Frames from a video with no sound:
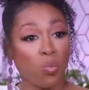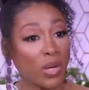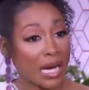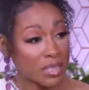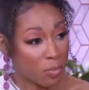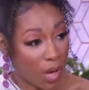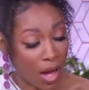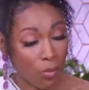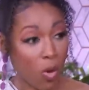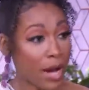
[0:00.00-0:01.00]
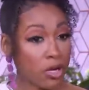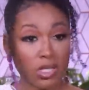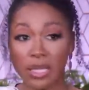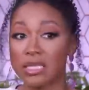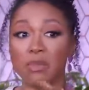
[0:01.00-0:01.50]
We got to uh,
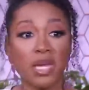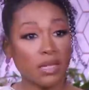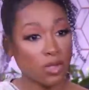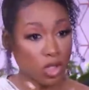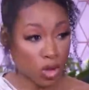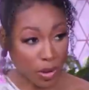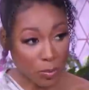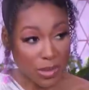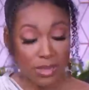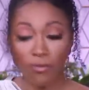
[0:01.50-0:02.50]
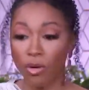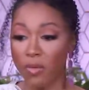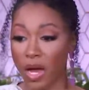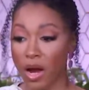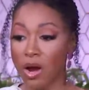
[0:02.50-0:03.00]
writers, they submitted their scripts.
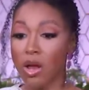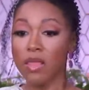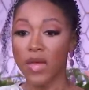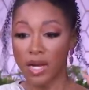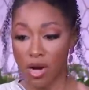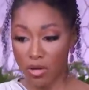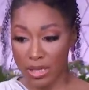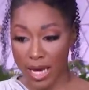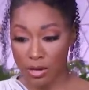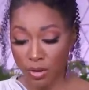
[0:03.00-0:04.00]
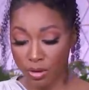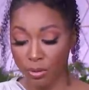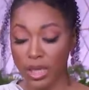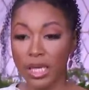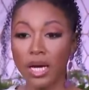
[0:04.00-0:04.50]
From there, they narrowed it down to
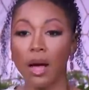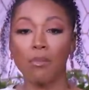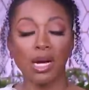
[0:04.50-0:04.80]
three.